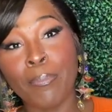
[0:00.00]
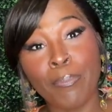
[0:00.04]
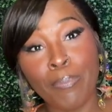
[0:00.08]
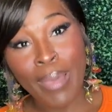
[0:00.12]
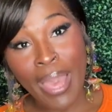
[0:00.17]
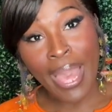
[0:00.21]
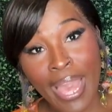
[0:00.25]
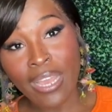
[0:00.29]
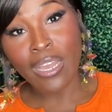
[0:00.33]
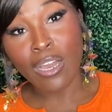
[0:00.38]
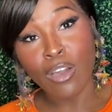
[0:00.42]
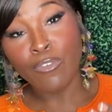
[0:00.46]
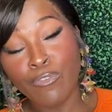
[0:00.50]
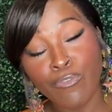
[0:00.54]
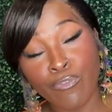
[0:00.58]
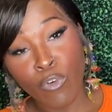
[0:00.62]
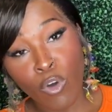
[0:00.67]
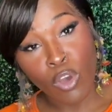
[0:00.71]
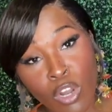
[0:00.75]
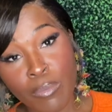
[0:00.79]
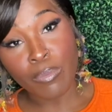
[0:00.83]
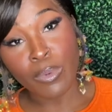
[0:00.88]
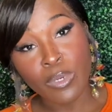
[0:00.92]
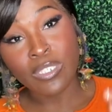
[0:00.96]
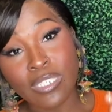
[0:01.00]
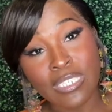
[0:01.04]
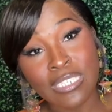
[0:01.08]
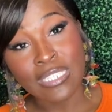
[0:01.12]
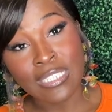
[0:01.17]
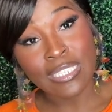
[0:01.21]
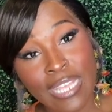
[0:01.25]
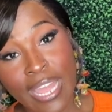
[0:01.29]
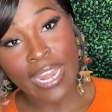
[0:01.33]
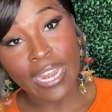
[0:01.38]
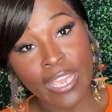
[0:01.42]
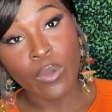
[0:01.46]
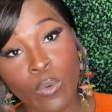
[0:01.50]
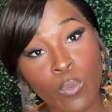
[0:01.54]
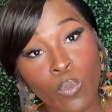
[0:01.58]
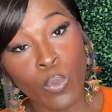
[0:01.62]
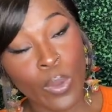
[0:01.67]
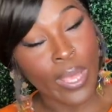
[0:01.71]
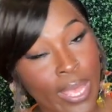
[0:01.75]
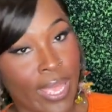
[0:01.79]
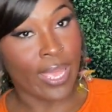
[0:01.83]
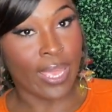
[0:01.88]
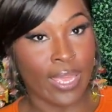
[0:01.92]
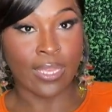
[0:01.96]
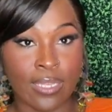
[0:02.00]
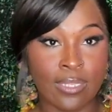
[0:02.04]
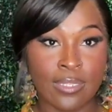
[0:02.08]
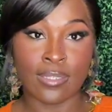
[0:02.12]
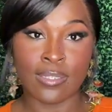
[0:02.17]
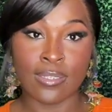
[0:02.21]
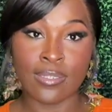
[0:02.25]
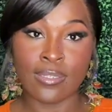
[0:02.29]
back affordable synthetic wigs